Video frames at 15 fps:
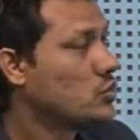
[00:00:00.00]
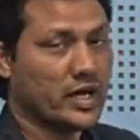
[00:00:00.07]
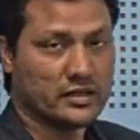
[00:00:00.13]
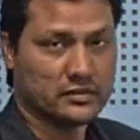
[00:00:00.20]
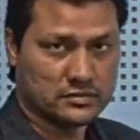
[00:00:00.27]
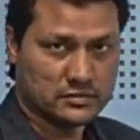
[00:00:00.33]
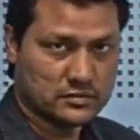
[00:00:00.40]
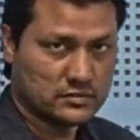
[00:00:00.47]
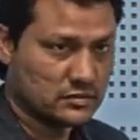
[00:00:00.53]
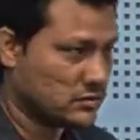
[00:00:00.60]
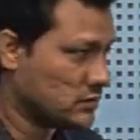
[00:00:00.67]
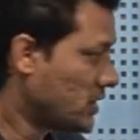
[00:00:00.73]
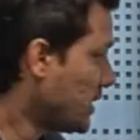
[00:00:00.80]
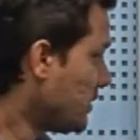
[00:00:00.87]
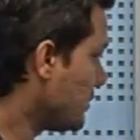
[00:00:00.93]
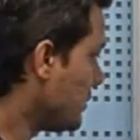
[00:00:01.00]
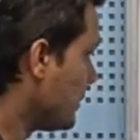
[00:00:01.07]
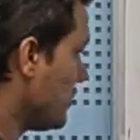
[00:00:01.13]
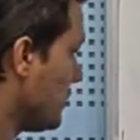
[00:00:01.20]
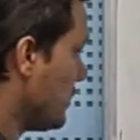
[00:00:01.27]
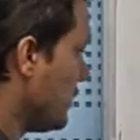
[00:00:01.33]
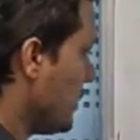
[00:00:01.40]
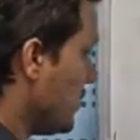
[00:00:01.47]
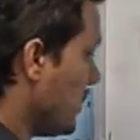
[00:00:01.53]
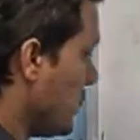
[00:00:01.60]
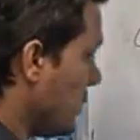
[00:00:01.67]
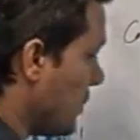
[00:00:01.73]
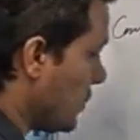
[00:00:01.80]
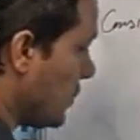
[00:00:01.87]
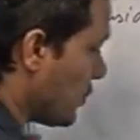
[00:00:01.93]
to 1, right.
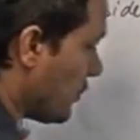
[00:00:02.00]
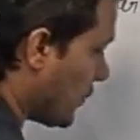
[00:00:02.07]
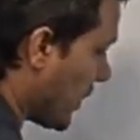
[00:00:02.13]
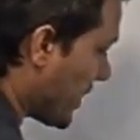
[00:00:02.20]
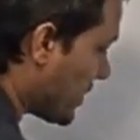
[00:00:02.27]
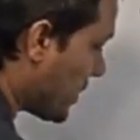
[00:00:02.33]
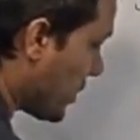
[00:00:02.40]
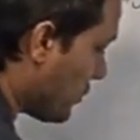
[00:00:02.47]
So for x